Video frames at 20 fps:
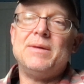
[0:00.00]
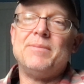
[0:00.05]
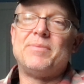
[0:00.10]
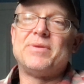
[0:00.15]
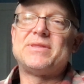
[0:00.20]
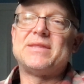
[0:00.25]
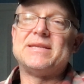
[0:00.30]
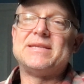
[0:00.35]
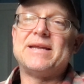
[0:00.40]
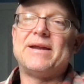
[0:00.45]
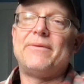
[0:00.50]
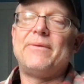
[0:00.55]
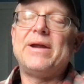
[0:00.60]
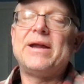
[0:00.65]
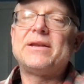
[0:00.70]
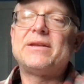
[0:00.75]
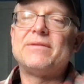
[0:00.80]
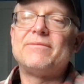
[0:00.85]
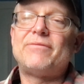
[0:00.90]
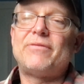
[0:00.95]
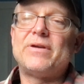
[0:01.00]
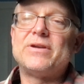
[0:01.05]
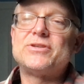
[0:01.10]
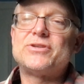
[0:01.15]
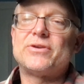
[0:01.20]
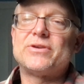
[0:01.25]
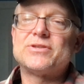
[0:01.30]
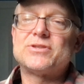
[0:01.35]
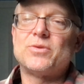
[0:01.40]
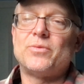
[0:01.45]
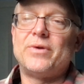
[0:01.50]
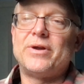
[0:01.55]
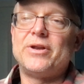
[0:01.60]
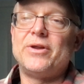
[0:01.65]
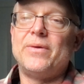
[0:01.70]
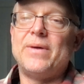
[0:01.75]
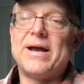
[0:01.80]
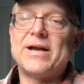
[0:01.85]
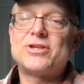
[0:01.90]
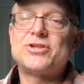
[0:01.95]
But the direct infringer is the one
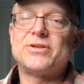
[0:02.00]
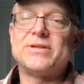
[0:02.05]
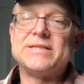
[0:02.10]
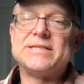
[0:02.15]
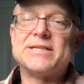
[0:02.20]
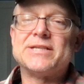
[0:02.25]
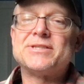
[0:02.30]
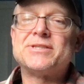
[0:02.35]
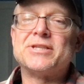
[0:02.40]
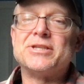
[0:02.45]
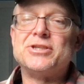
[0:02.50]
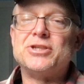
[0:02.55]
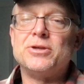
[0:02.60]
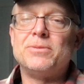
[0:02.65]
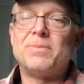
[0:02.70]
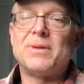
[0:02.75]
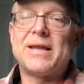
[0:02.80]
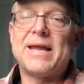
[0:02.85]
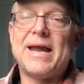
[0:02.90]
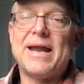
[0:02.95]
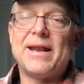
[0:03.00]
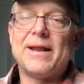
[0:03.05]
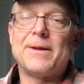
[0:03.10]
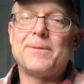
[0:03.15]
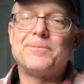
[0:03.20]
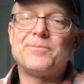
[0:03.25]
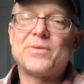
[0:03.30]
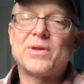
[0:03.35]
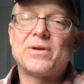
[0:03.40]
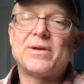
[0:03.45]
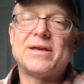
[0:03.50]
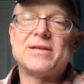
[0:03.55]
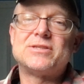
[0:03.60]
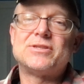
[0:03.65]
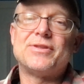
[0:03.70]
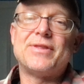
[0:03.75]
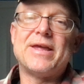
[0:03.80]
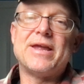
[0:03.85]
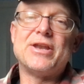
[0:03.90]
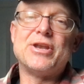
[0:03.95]
who actually does the duplicating. Okay,
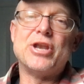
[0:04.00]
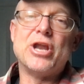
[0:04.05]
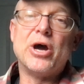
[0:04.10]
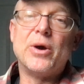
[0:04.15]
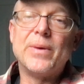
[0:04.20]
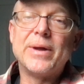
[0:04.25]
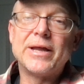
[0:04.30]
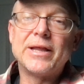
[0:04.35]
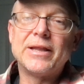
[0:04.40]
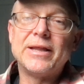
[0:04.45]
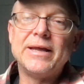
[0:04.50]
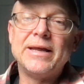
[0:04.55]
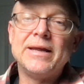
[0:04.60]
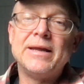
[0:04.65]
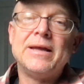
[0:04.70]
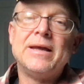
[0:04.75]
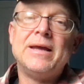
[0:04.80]
so they knowingly